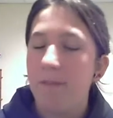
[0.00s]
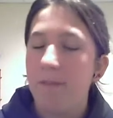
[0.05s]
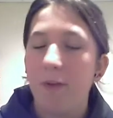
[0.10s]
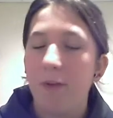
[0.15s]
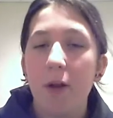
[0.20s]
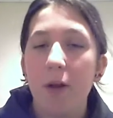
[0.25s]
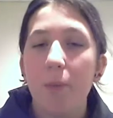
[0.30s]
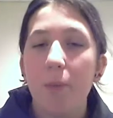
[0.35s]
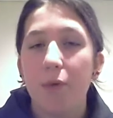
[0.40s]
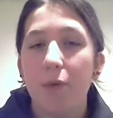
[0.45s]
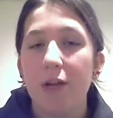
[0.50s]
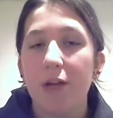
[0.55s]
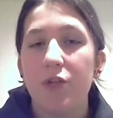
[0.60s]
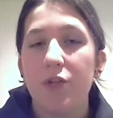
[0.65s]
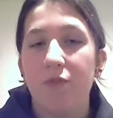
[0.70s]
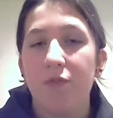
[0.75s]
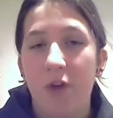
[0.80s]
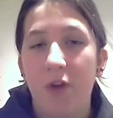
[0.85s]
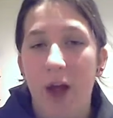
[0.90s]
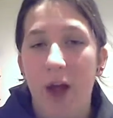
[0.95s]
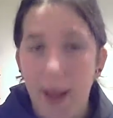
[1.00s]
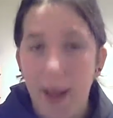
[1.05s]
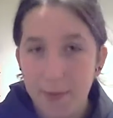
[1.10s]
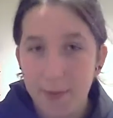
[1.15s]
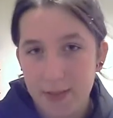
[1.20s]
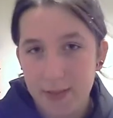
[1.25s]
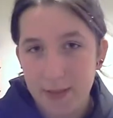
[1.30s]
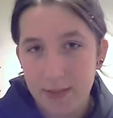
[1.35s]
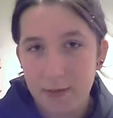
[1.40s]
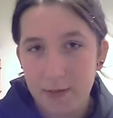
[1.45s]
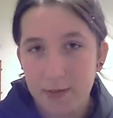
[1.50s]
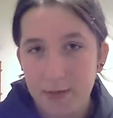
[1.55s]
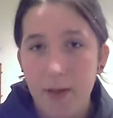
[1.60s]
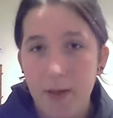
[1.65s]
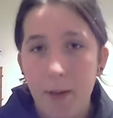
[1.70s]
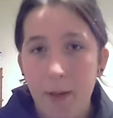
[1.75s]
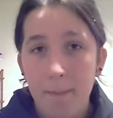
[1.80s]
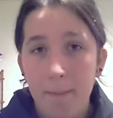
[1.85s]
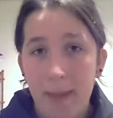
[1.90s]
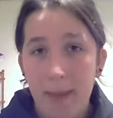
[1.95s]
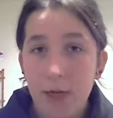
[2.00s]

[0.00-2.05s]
If you're going to preach for abstinence,